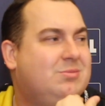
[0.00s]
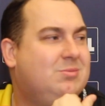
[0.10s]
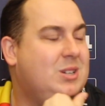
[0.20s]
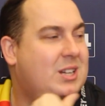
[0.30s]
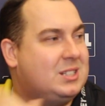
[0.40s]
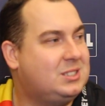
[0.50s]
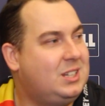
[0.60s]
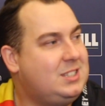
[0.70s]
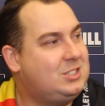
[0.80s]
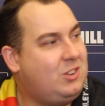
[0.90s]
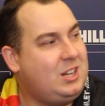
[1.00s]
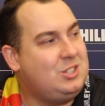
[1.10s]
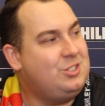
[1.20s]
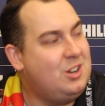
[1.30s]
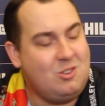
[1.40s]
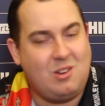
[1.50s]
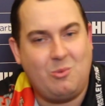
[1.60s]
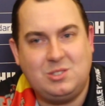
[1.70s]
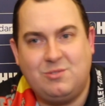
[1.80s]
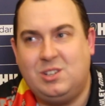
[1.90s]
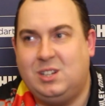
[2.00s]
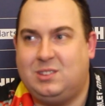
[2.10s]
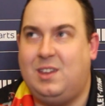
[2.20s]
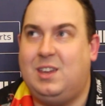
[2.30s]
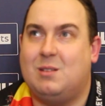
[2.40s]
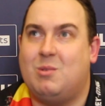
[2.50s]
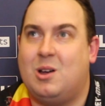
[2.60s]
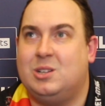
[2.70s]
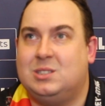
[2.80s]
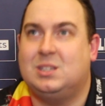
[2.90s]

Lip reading: What can I say? Strange? No, I wasn't really thinking about it.